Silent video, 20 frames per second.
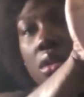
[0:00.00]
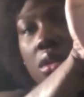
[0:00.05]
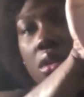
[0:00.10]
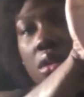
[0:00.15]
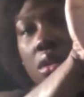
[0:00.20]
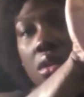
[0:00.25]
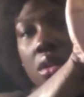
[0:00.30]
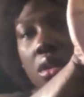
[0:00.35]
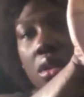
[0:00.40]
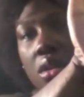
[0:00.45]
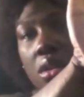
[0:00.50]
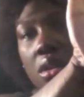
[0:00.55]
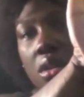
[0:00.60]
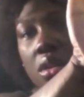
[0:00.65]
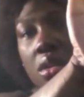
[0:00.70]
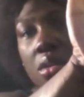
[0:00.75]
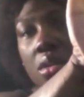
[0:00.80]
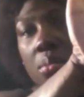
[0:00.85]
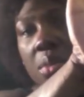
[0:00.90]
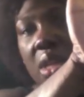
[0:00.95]
So
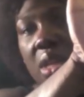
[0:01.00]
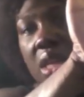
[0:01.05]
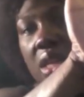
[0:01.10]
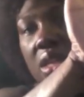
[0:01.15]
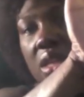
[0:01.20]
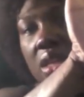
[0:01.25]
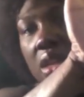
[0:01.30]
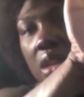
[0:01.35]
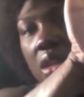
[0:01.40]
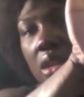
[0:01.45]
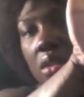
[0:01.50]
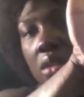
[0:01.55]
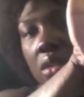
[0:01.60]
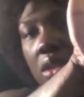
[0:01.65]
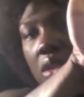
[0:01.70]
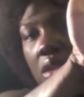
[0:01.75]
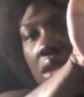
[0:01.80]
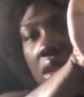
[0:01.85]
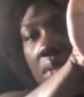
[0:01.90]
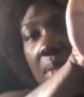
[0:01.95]
this piece
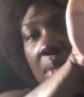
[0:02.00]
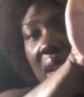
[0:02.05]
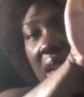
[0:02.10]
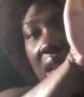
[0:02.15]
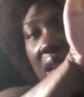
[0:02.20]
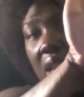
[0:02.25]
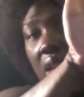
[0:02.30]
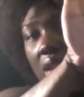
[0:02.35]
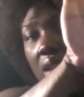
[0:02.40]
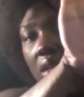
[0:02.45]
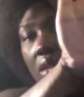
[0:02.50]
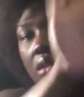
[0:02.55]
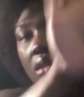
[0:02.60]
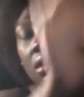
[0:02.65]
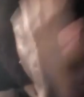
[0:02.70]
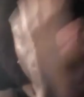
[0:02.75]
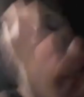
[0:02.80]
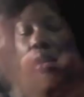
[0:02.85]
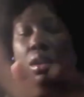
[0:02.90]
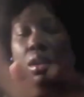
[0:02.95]
closest to my nail,
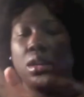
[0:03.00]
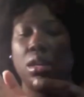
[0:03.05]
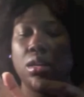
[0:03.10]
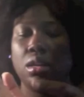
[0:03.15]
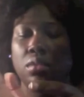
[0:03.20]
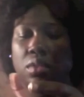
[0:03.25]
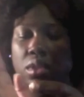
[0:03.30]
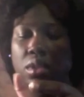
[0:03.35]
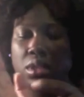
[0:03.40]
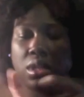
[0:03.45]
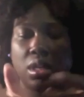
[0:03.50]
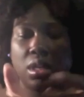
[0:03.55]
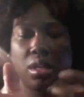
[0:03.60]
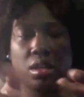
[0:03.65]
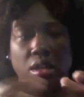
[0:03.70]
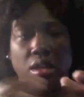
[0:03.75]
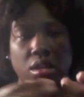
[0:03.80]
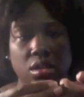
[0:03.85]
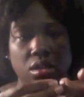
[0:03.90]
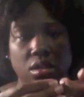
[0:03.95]
it was like,
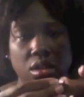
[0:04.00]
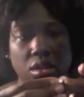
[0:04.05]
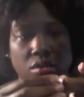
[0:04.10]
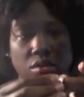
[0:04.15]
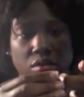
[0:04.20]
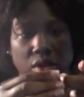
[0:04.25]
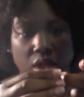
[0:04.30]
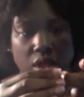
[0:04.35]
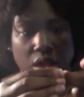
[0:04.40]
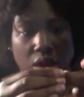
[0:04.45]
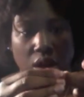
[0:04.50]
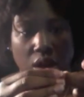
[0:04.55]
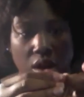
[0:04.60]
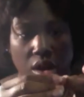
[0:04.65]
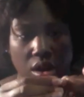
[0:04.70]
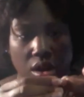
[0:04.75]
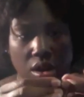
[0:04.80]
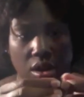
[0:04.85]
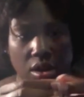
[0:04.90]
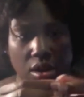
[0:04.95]
it's like really
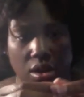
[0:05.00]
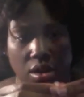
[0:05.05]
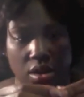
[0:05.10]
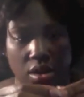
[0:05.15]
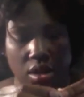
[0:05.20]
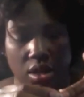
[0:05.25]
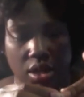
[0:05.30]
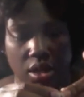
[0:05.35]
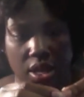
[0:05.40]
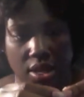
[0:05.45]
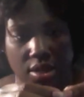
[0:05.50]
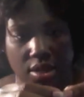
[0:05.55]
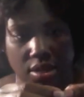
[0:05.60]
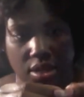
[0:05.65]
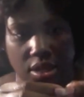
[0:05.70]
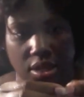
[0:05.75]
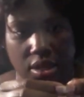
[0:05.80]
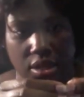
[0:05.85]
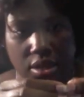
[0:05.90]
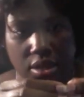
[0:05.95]
hard. It has
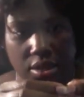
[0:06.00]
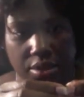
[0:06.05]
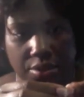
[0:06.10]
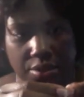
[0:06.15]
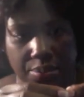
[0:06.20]
like a